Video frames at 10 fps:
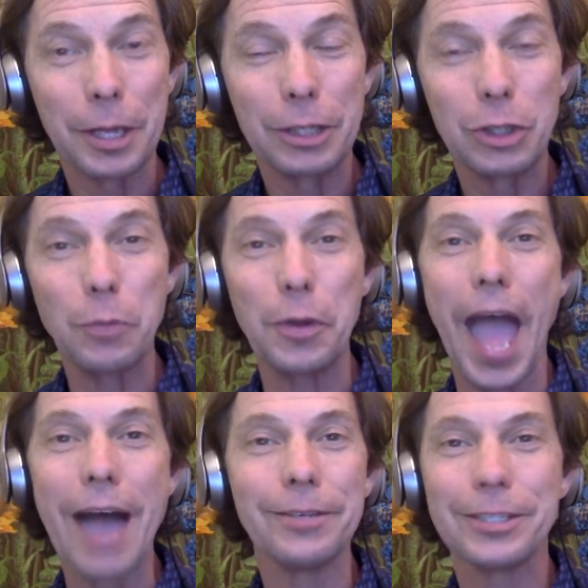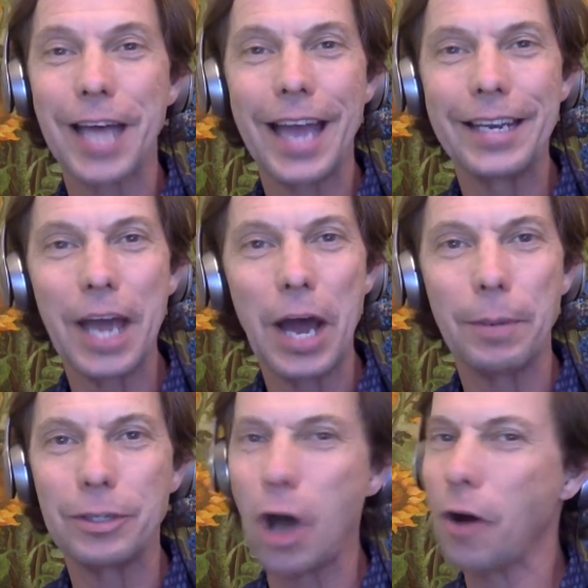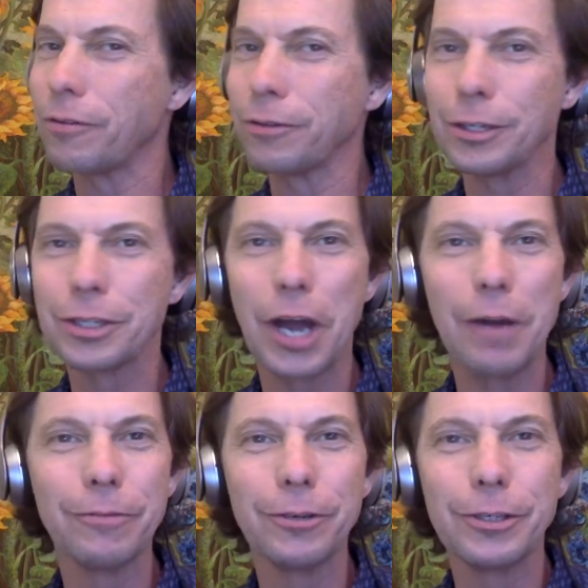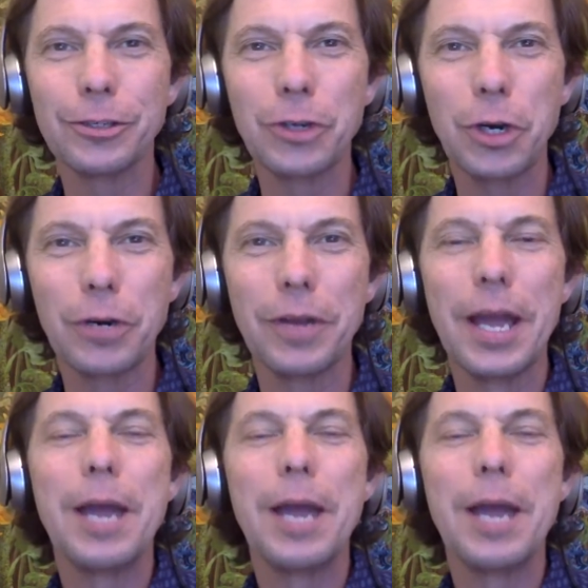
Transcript: So if you haven't signed up, it's all first come, first serve.